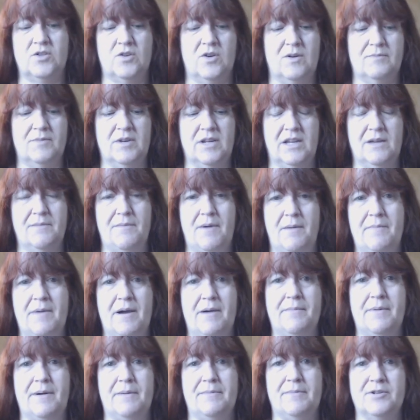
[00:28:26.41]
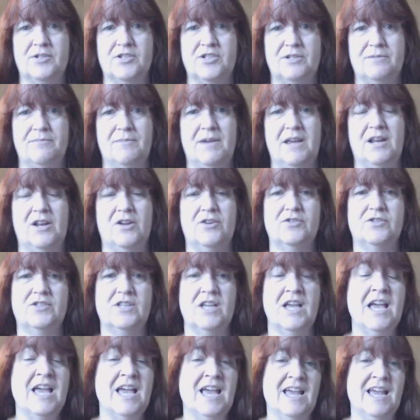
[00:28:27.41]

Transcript: so I'm going to get my bell peppers, tomatoes,